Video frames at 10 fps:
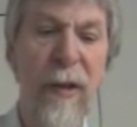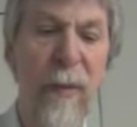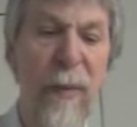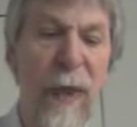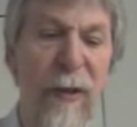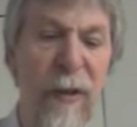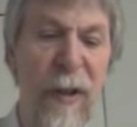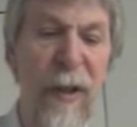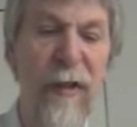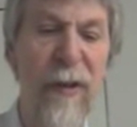The method
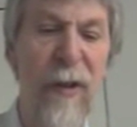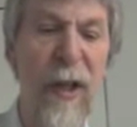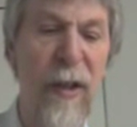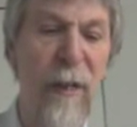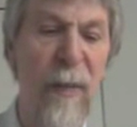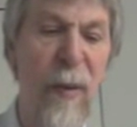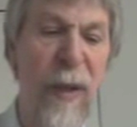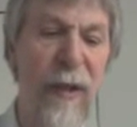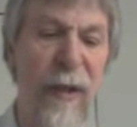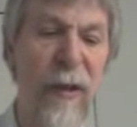is not
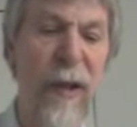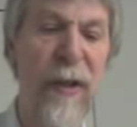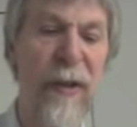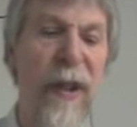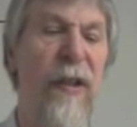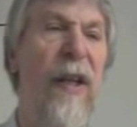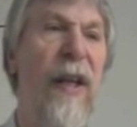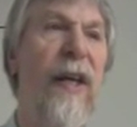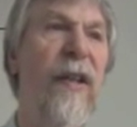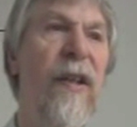implemented on that
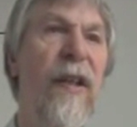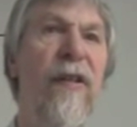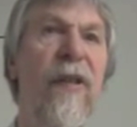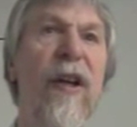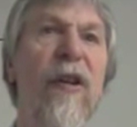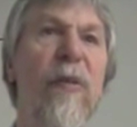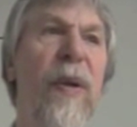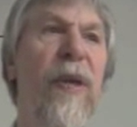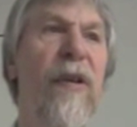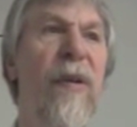client itself,
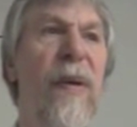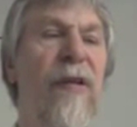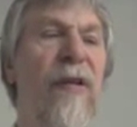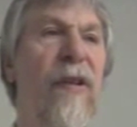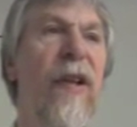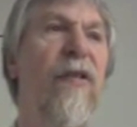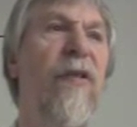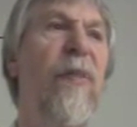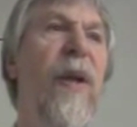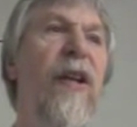but the method is
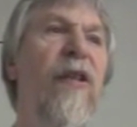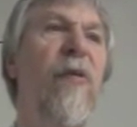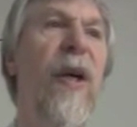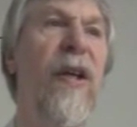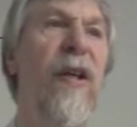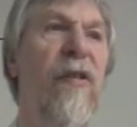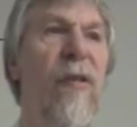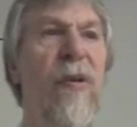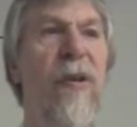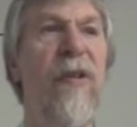replaced by a
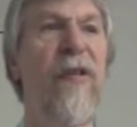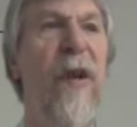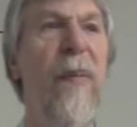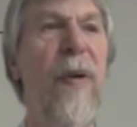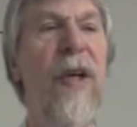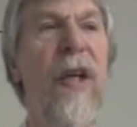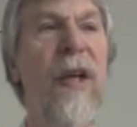so-called stub.